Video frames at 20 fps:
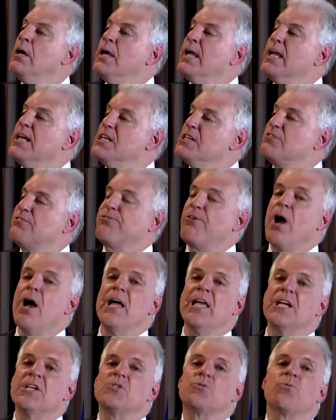It is, fr
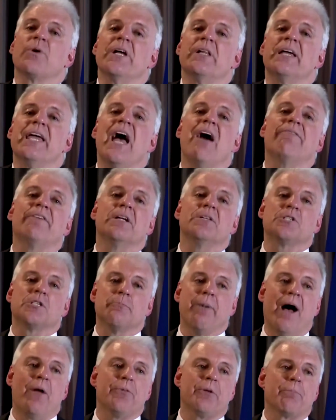it is really evidence
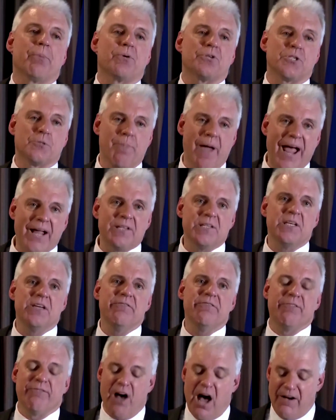about the
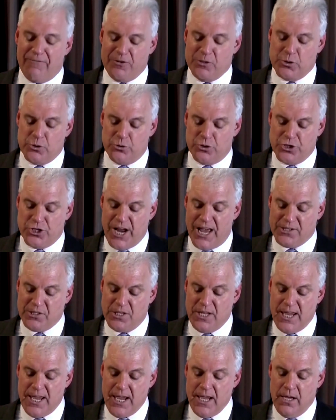perspective of Officer
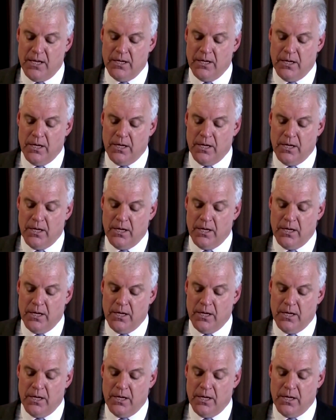Sheskey.